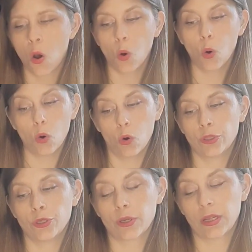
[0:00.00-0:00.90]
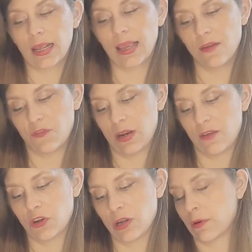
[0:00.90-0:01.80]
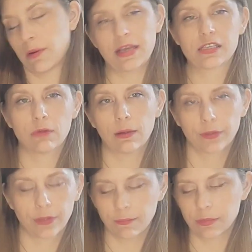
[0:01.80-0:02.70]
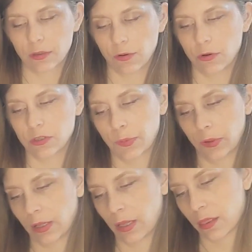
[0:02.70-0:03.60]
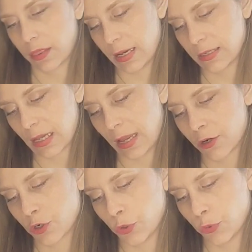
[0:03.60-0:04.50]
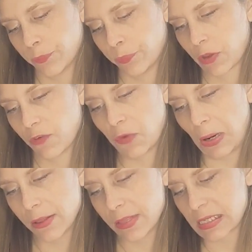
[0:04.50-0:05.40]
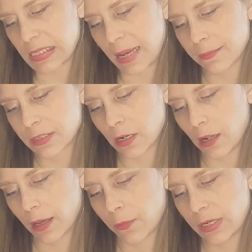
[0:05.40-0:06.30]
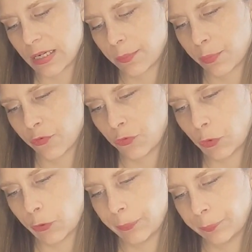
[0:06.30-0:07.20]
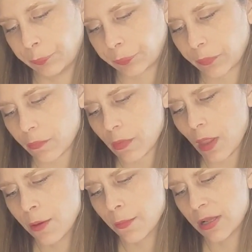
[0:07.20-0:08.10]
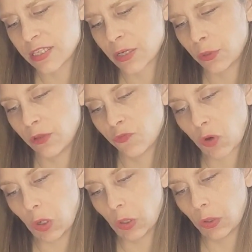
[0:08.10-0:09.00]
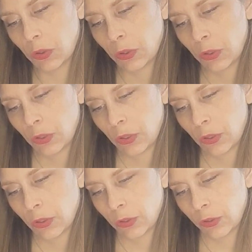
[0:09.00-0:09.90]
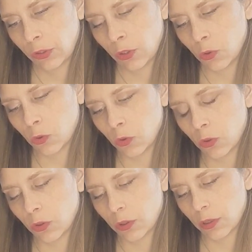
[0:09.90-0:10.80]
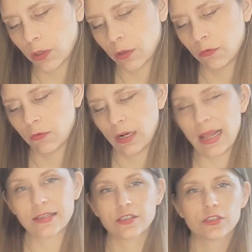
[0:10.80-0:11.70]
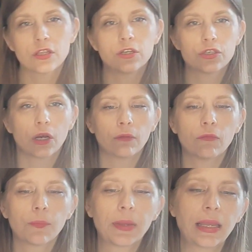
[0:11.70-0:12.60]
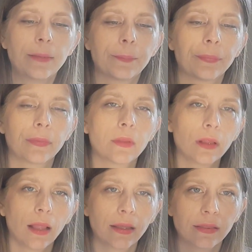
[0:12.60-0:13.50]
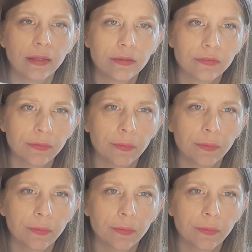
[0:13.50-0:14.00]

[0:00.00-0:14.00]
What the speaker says: Or you can even, if you don't want to mess around with numbers and corresponding things at all, follow the steps like we did before until you've got your letters that don't repeat, like this.